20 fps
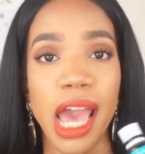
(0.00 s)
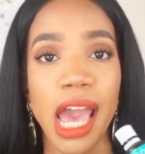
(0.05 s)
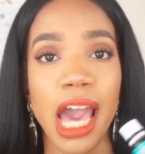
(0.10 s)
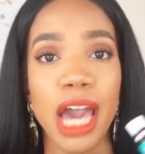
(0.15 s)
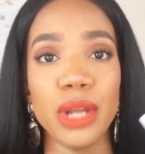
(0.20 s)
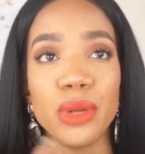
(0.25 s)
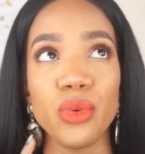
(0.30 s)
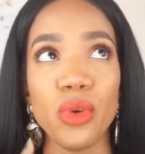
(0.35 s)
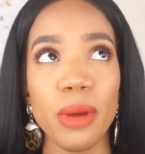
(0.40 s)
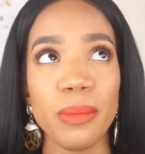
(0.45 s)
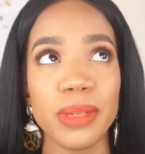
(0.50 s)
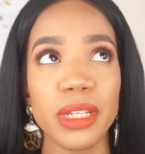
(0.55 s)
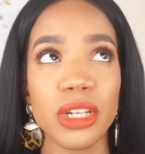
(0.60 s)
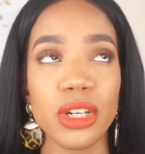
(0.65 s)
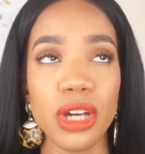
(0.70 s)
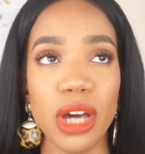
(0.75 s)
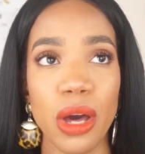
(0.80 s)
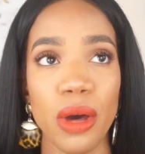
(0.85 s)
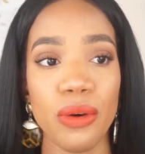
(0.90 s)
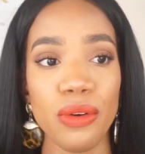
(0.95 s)
I normally
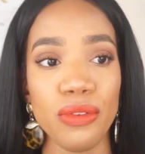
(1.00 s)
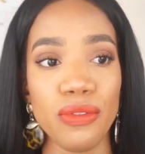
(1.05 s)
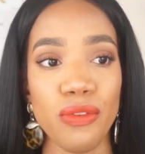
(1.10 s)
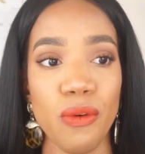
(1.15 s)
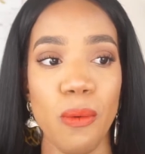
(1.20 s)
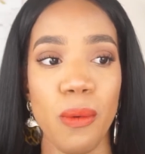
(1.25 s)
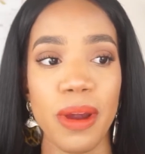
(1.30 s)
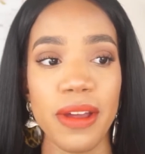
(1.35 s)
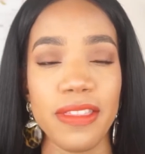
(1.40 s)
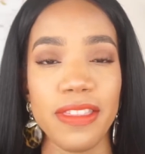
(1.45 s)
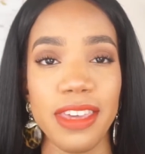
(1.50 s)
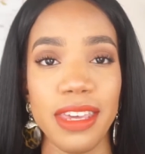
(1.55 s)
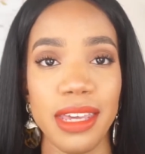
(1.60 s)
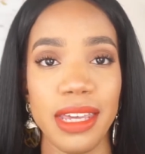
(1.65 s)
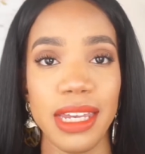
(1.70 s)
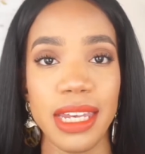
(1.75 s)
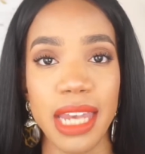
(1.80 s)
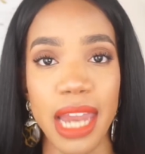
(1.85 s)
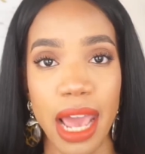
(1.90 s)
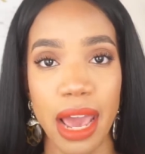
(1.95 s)
go for
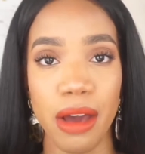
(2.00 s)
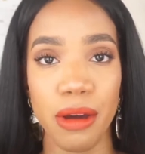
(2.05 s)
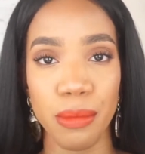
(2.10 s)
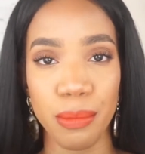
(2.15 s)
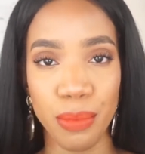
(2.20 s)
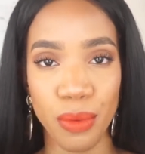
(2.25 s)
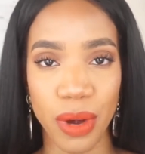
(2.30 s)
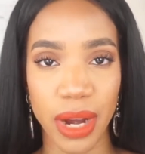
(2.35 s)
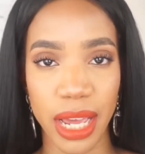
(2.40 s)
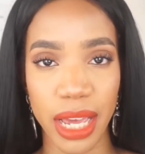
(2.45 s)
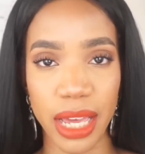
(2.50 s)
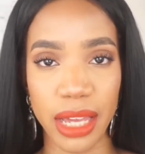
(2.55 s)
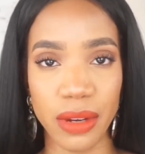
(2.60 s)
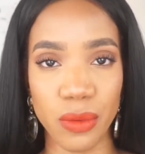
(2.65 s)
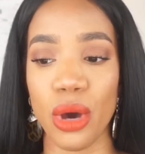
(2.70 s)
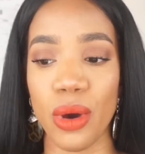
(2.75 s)
the Now brand.